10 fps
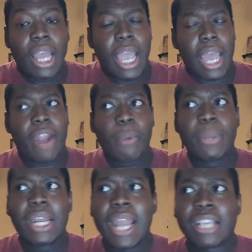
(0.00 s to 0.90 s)
And I remember
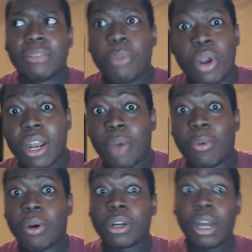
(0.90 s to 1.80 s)
the next morning I
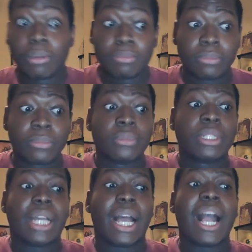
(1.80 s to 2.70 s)
woke up,
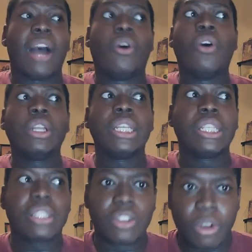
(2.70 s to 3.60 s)
I had all
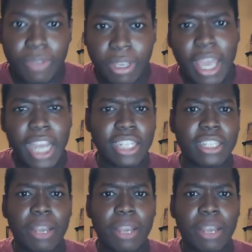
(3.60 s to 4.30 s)
these notifications.